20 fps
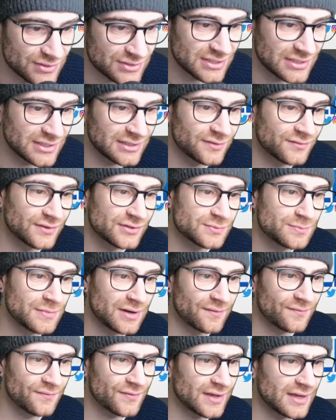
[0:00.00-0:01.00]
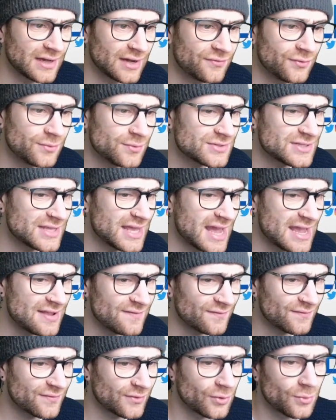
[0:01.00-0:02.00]
deal of this month. Uh, I thought it was the
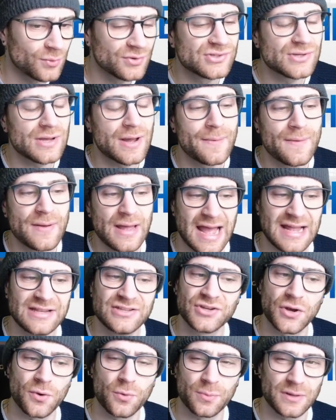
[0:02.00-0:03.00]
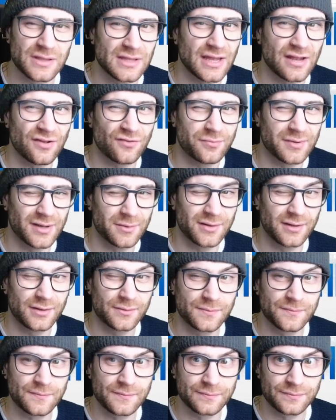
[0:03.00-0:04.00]
eighth, or was uh, Enzo will be the eighth, maybe?
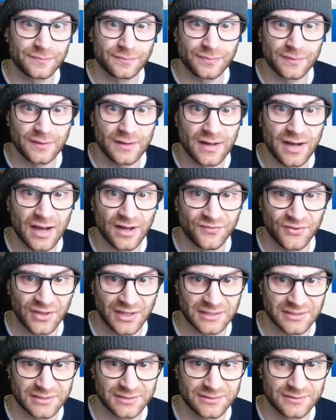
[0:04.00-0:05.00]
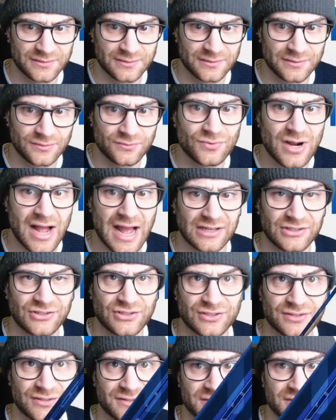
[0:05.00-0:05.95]
I think. Right.